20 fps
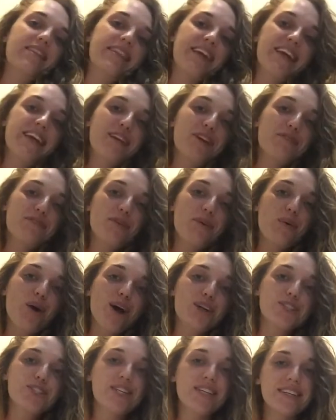thank you for
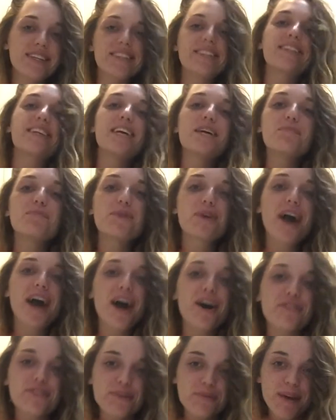watching, and keep your eye
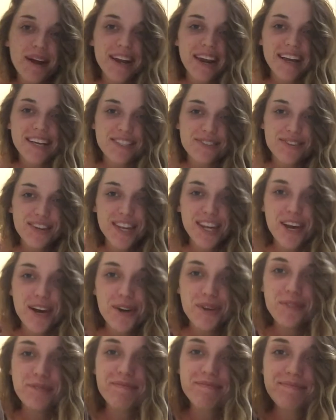out for my next
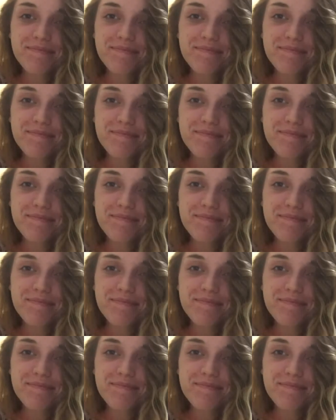video.